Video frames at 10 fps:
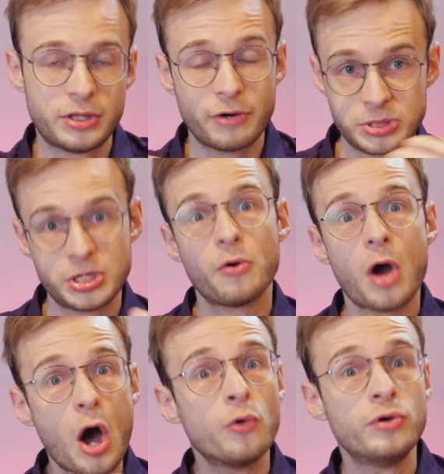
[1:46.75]
There is
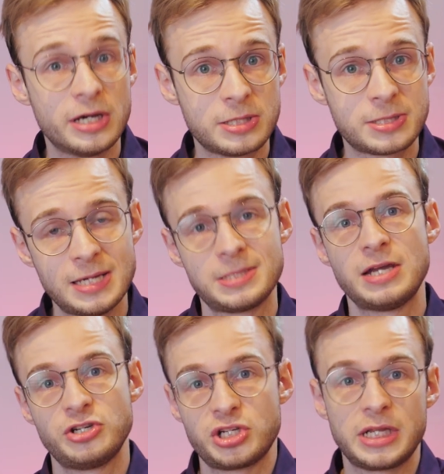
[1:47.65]
no onus
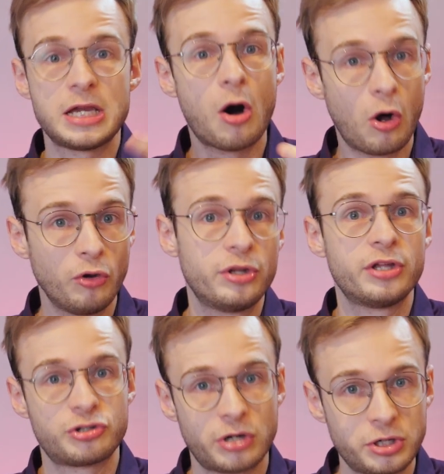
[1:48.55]
essentially on
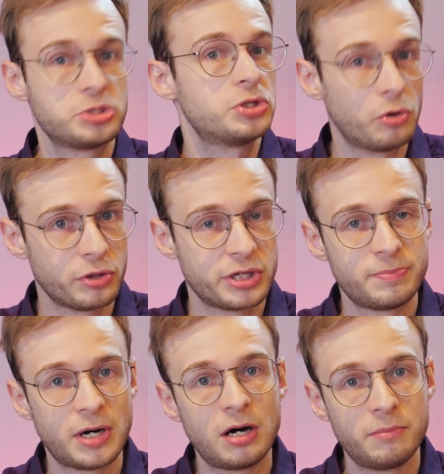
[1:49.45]
the trust or the
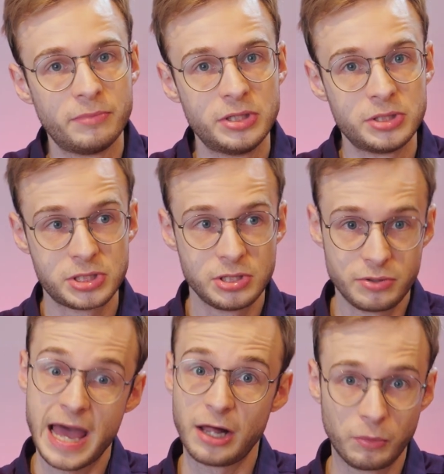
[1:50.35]
department to
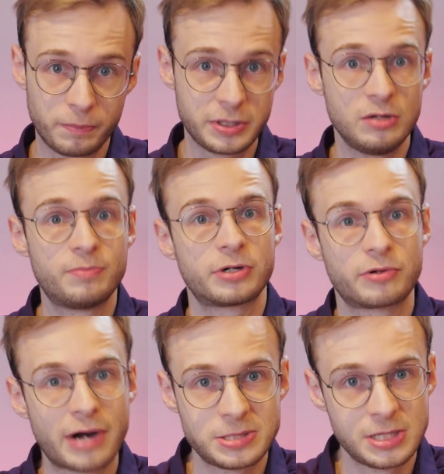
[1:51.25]
help you
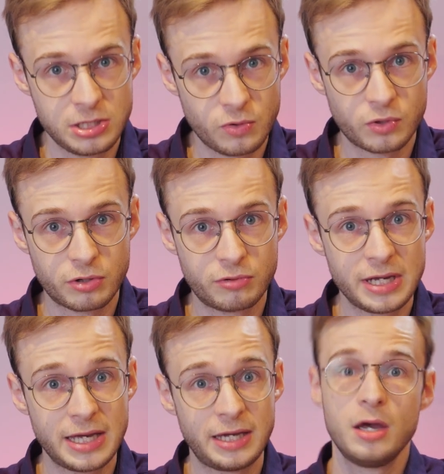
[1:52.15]
progress in your
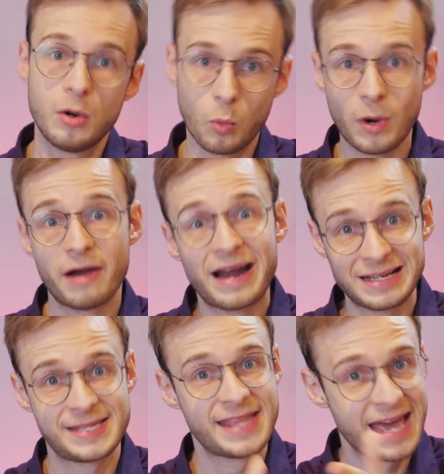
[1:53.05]
career,
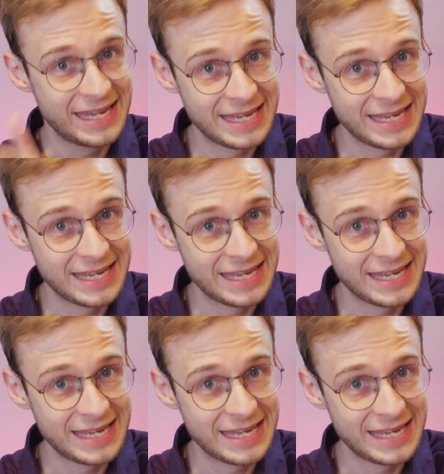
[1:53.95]
whereas there